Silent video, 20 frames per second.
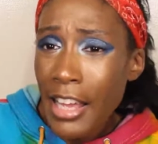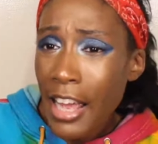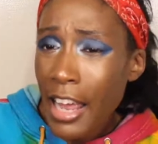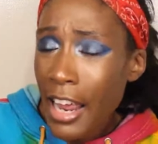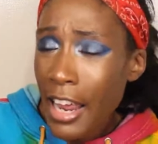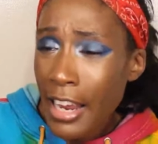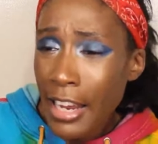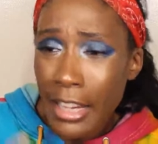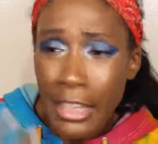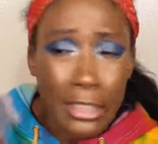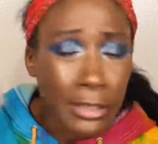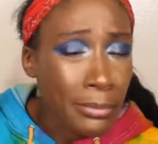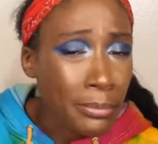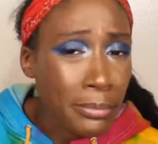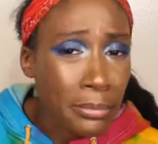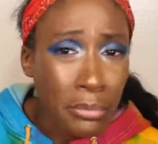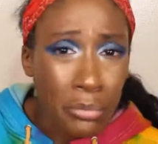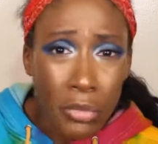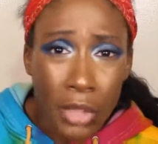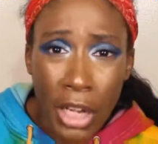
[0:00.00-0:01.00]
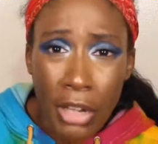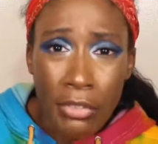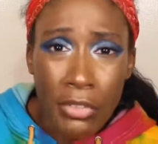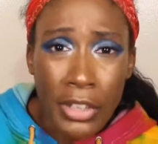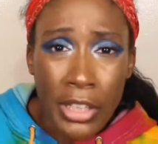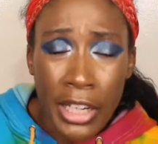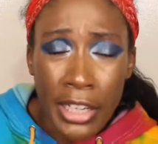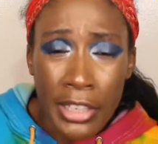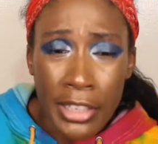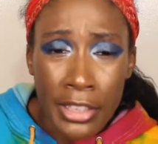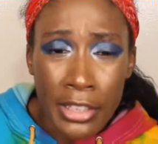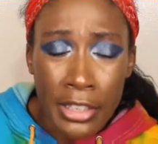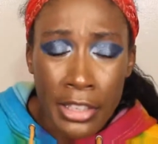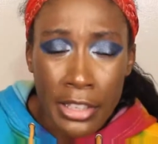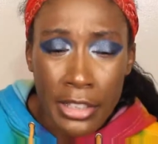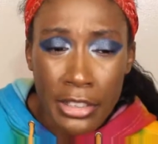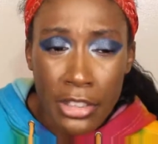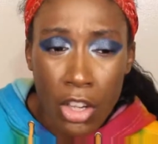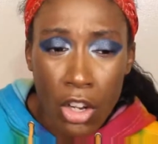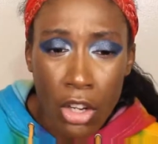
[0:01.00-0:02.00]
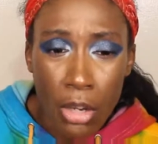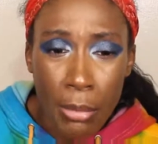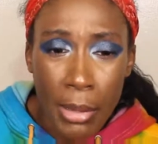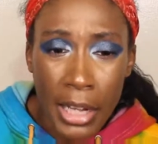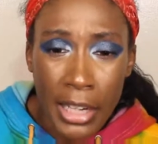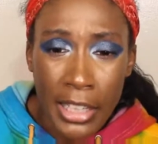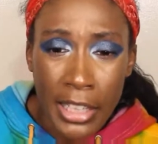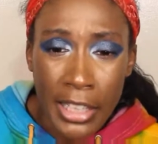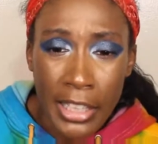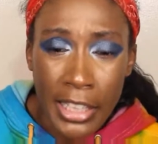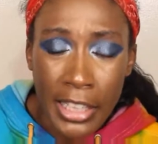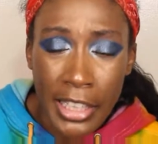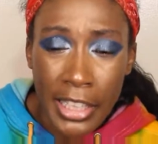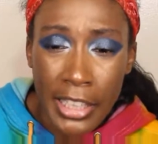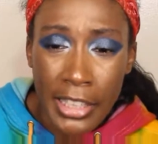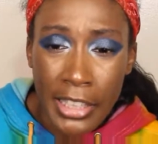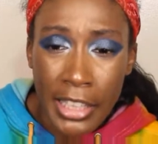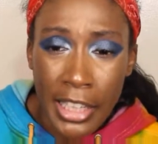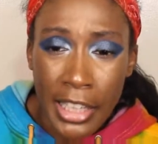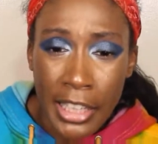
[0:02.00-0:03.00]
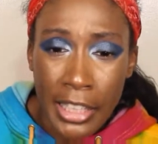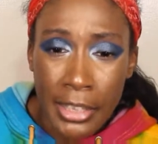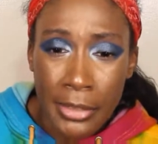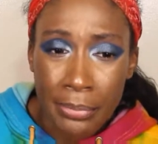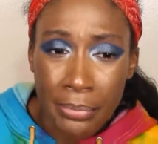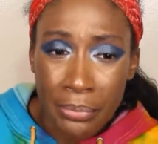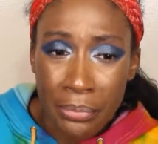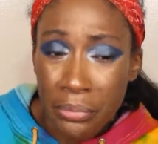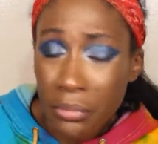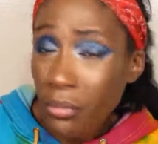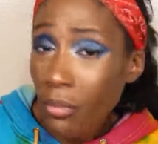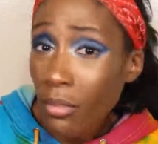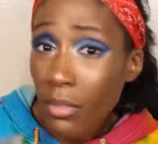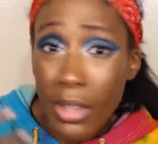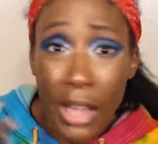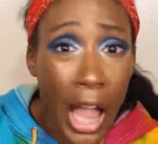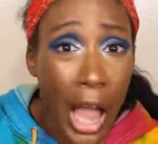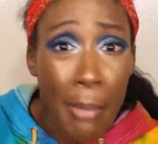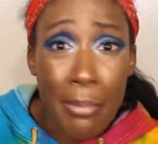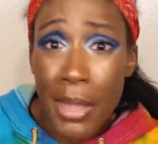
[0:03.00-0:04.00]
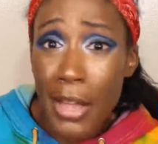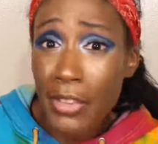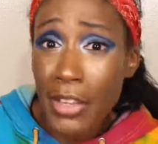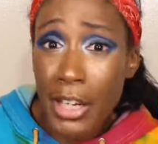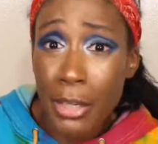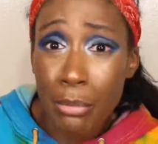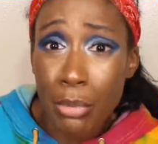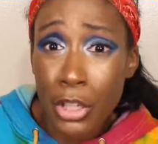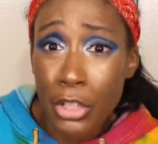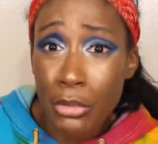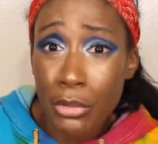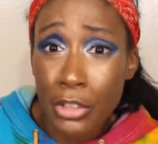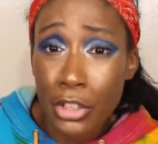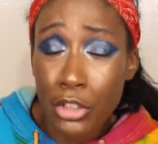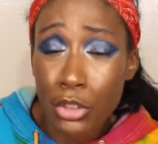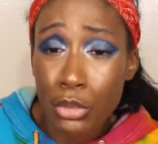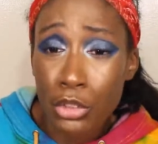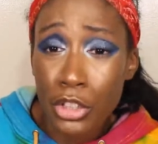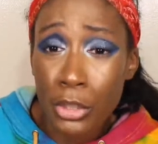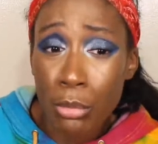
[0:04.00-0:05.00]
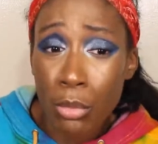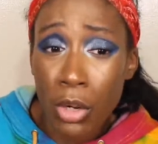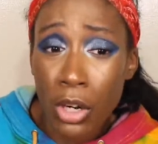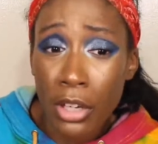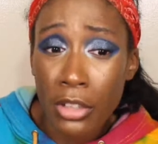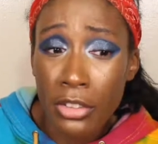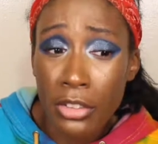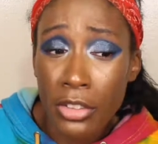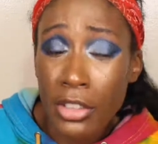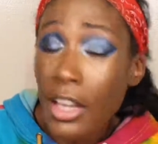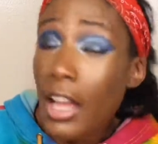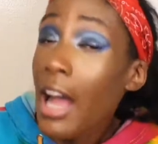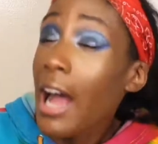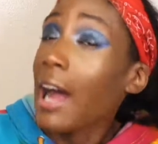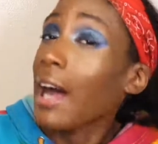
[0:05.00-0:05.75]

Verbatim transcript: and I figured I need to talk about it again, and I'm not that impressed with the Gucci bronzer.